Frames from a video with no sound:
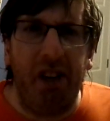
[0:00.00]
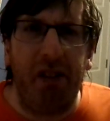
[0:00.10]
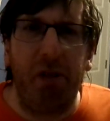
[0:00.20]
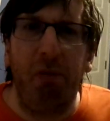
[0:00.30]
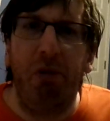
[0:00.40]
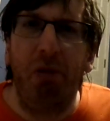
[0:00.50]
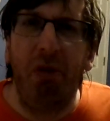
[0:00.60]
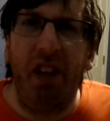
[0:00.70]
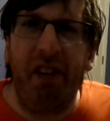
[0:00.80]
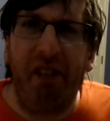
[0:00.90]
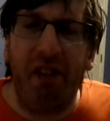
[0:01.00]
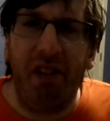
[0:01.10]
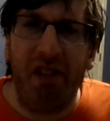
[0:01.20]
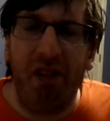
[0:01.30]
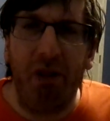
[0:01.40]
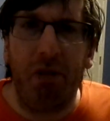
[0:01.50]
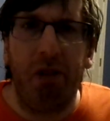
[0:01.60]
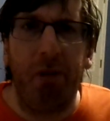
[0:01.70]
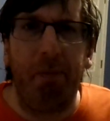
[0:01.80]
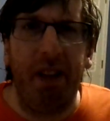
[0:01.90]
to do this
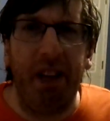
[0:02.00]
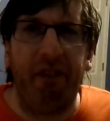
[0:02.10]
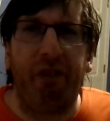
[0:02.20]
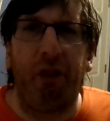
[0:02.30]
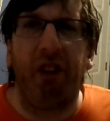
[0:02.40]
YouTube thing for